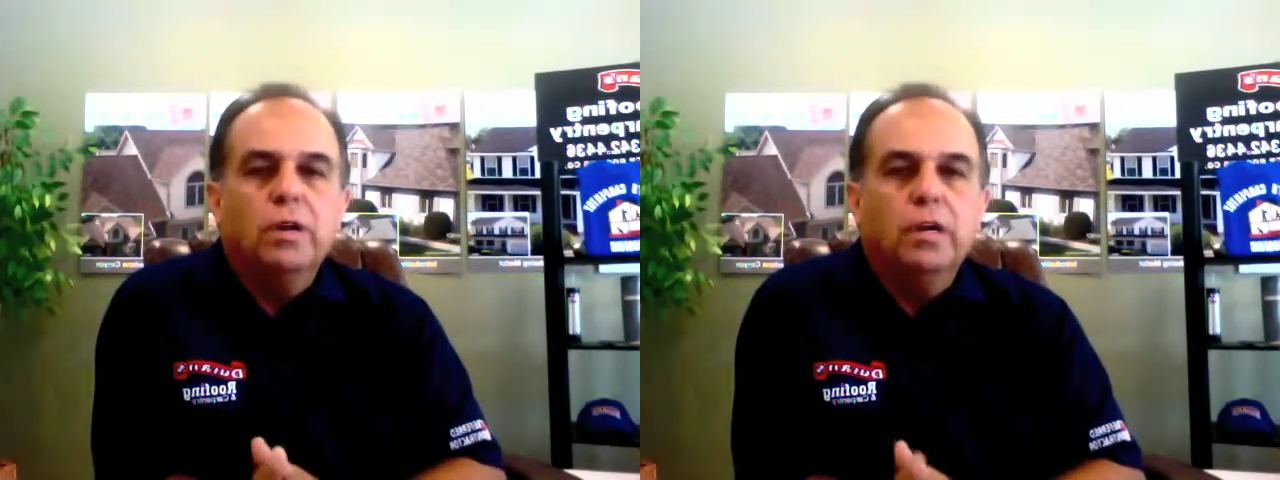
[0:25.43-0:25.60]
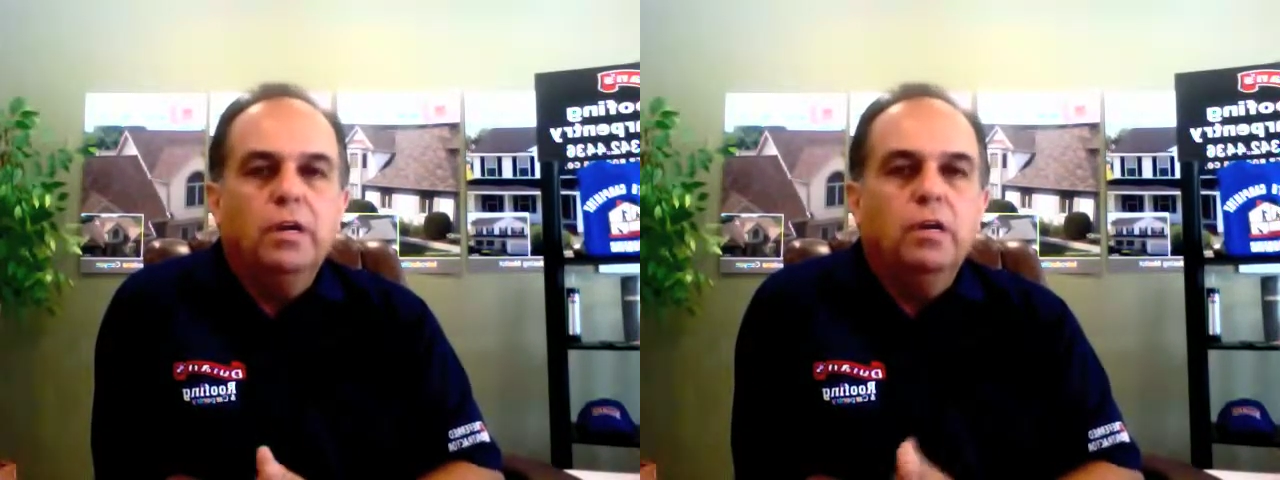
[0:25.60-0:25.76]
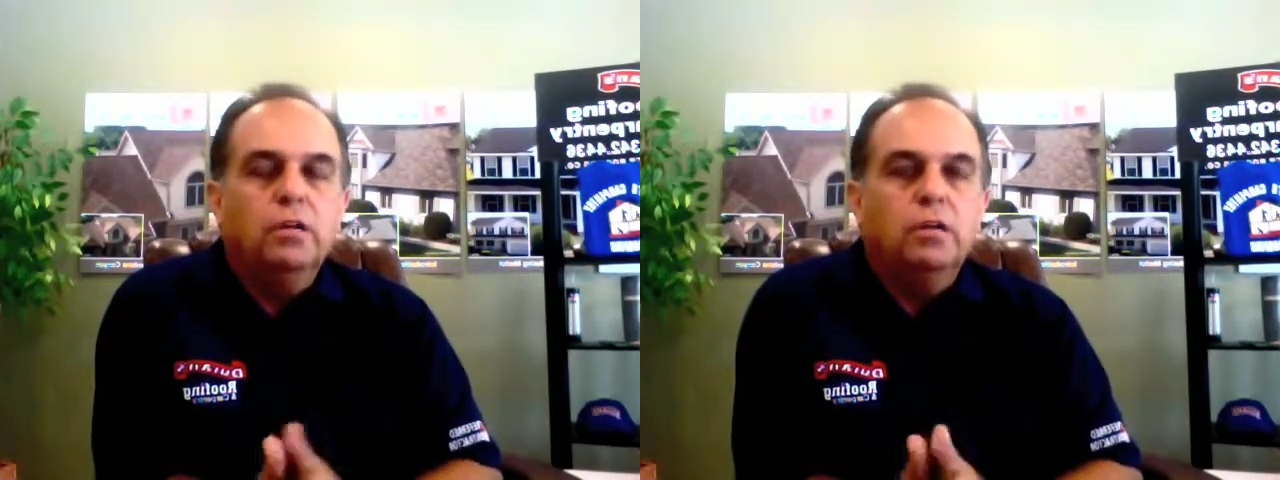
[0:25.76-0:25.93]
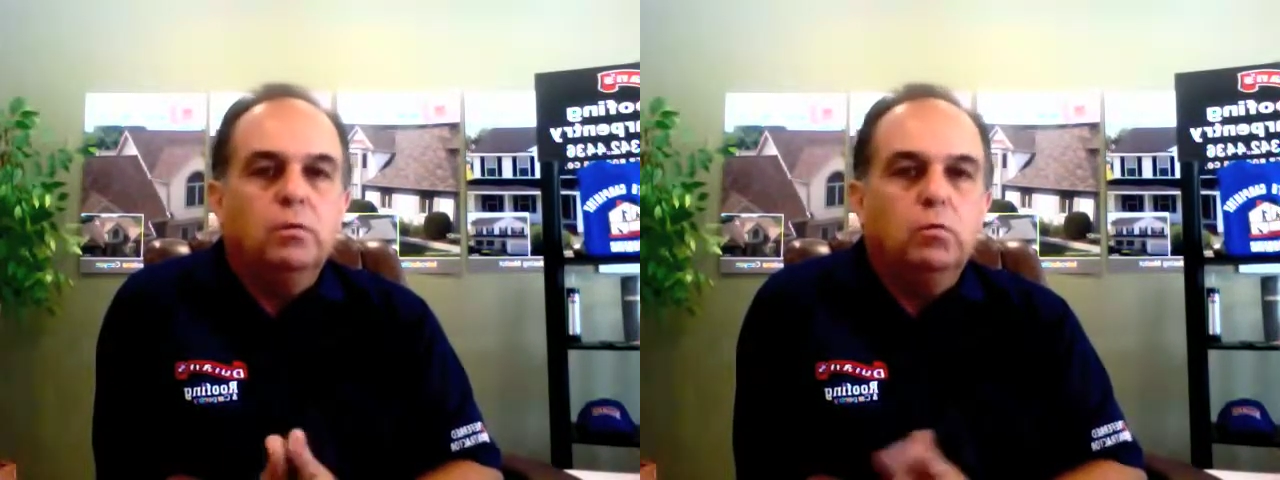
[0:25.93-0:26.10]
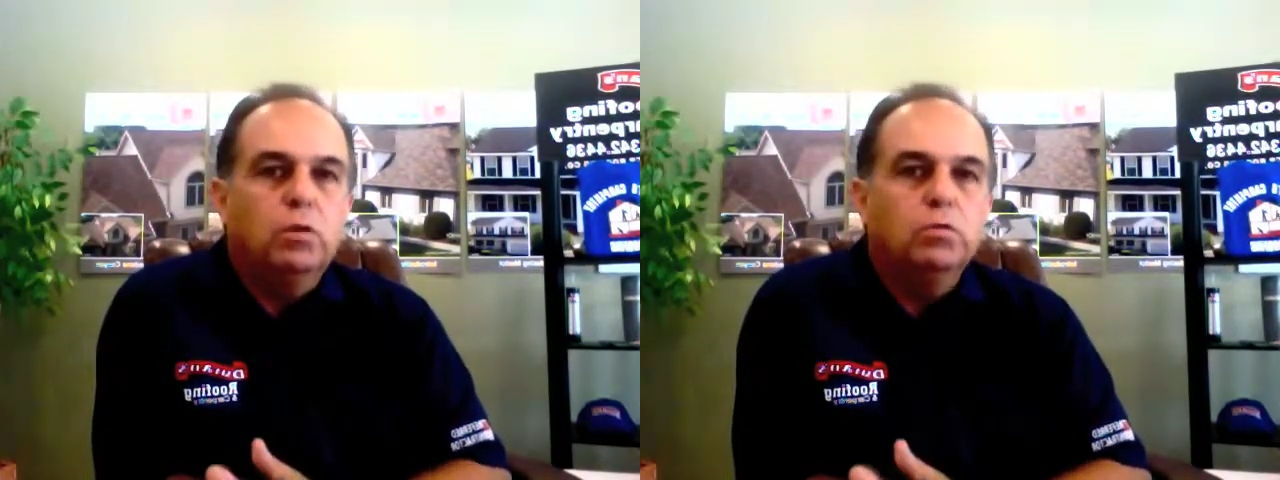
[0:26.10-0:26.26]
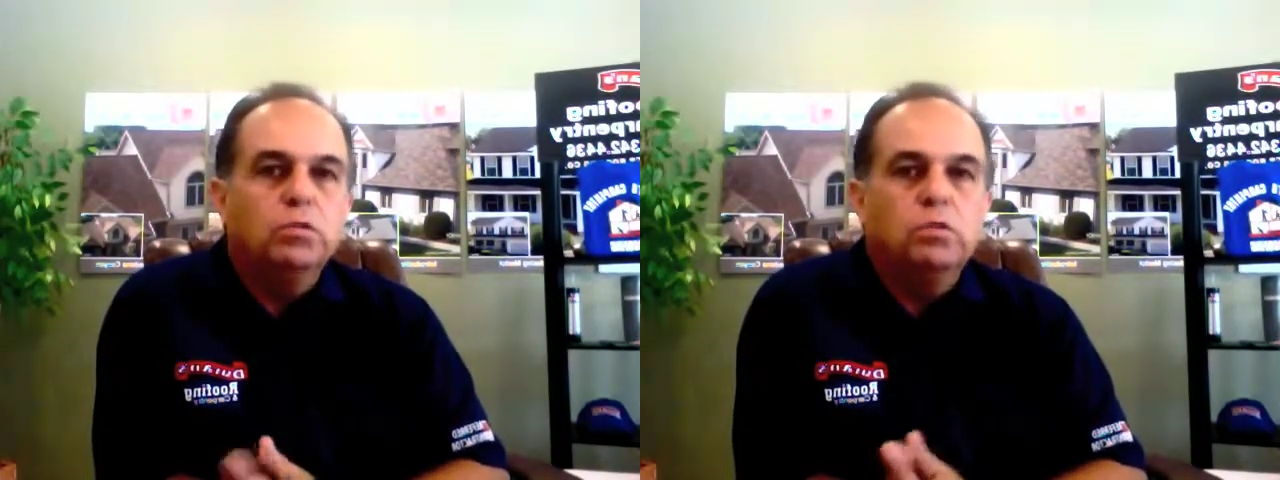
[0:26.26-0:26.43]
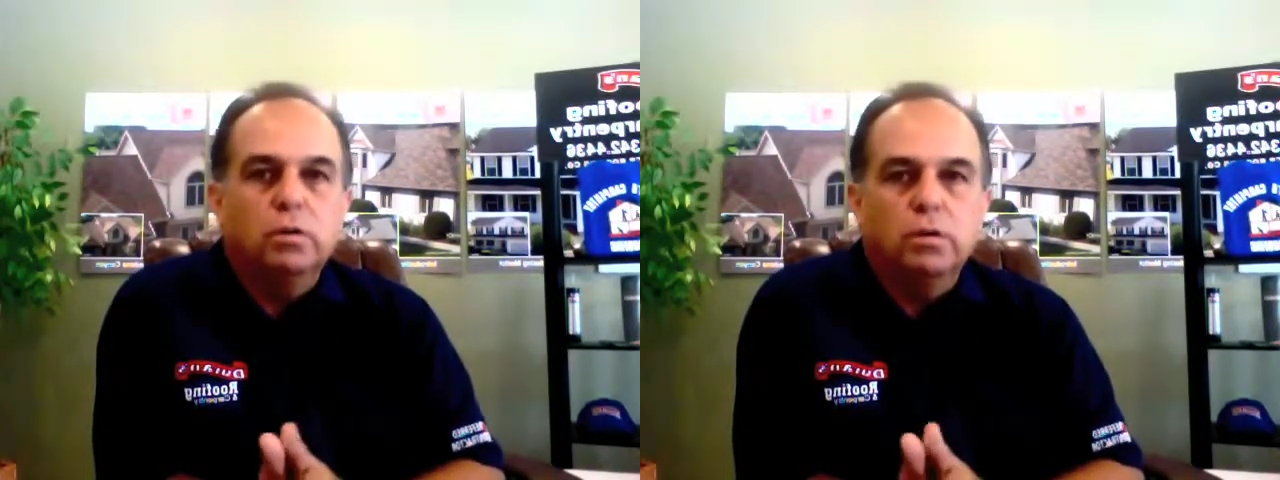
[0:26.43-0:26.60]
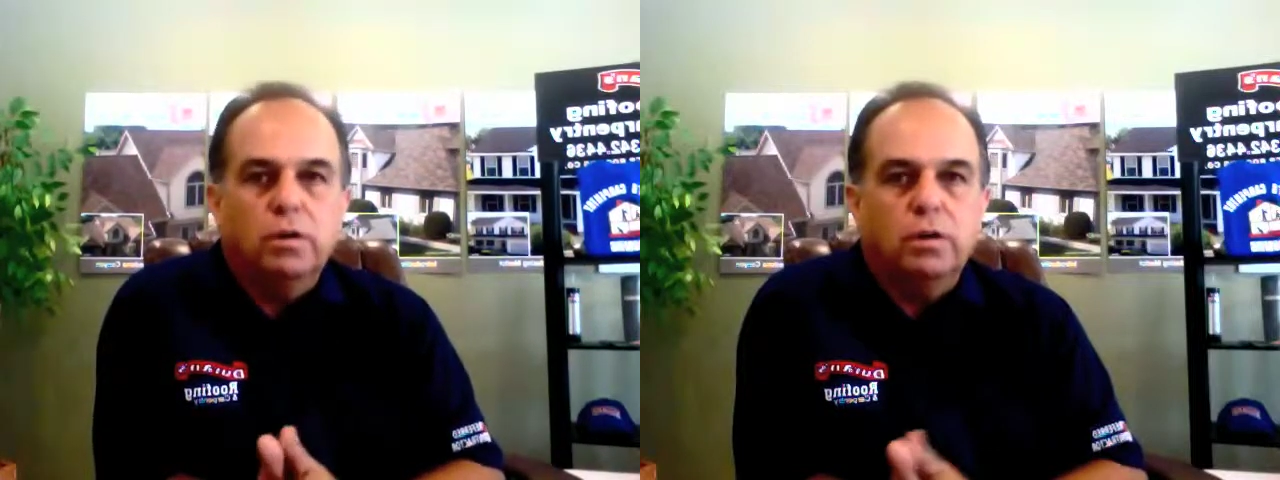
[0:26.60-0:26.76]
really looked at what was going